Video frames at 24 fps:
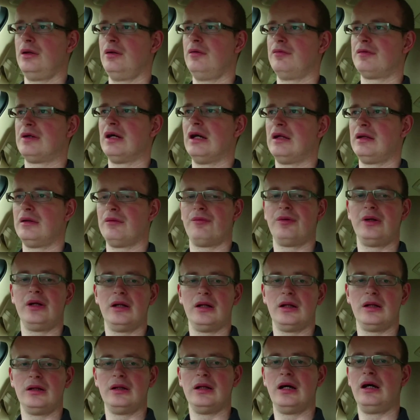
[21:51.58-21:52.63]
You've got a
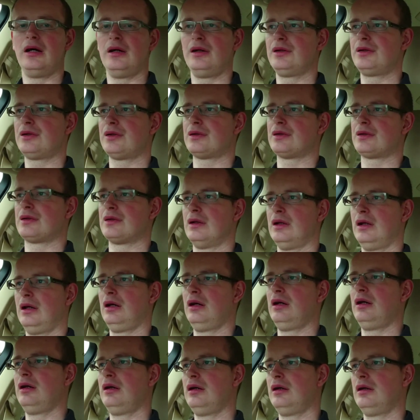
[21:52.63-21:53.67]
really nice
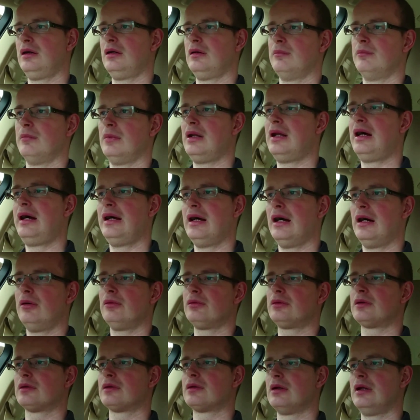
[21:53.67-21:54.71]

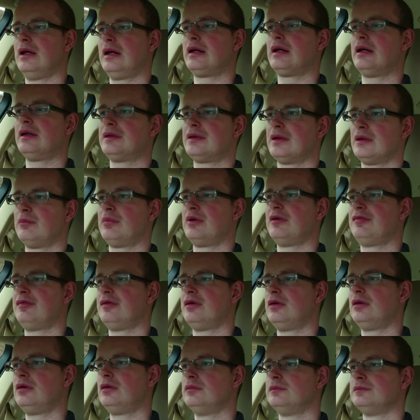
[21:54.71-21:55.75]
layout, like I said
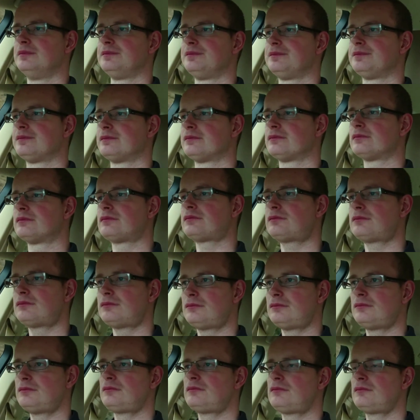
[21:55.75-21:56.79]
before.
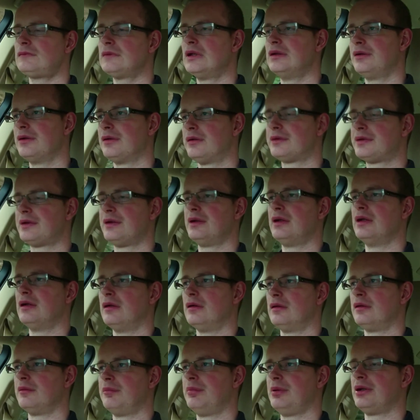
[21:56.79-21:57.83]
You'll see that
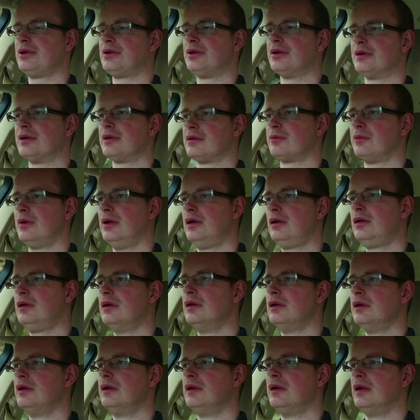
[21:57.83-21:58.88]
on the pictures as well.
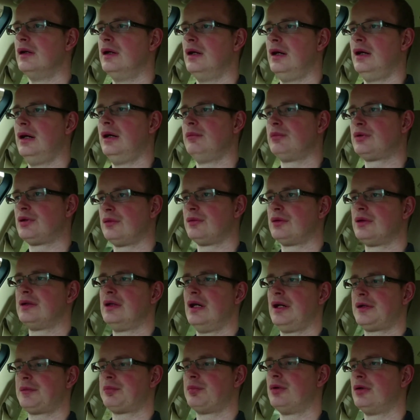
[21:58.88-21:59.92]
So the
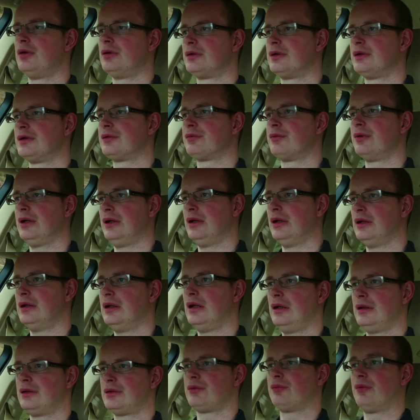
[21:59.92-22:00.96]
dashboard is really
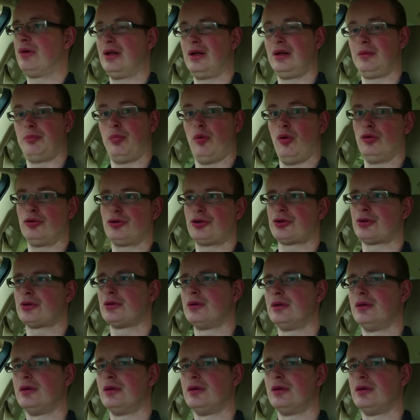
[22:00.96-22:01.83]
nice, really posh.